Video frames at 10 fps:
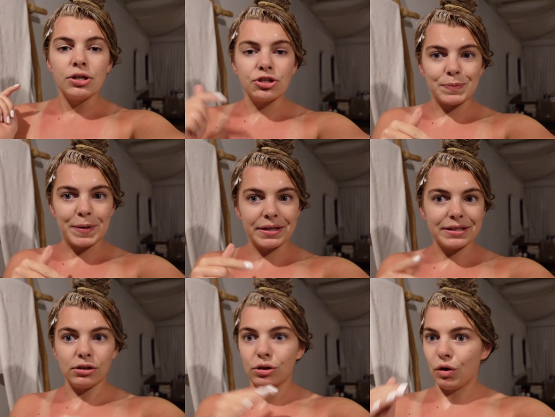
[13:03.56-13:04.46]
just because
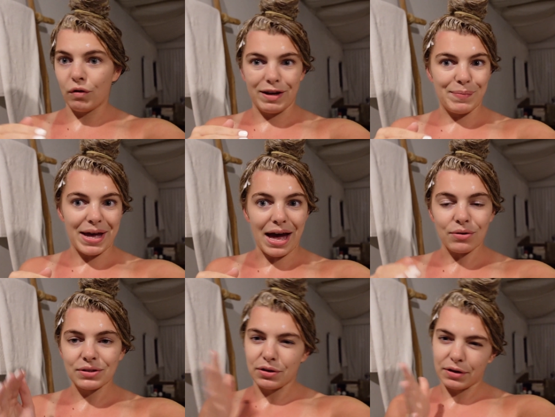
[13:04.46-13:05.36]
it'll already be
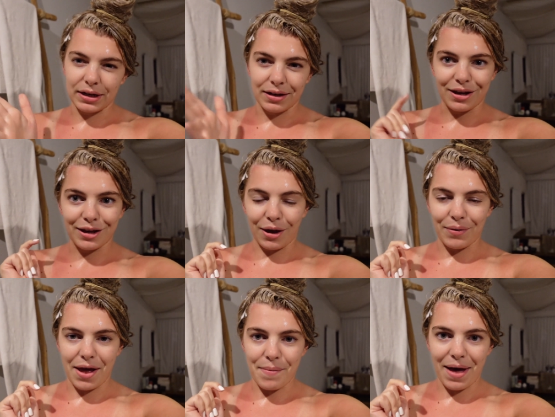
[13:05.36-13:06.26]
out, so you can, you can go
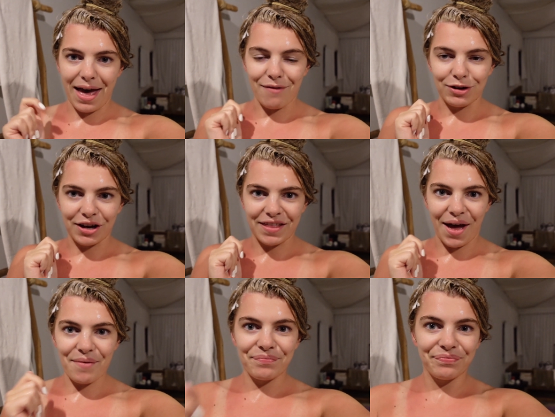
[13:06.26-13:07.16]
and um, have a look at that.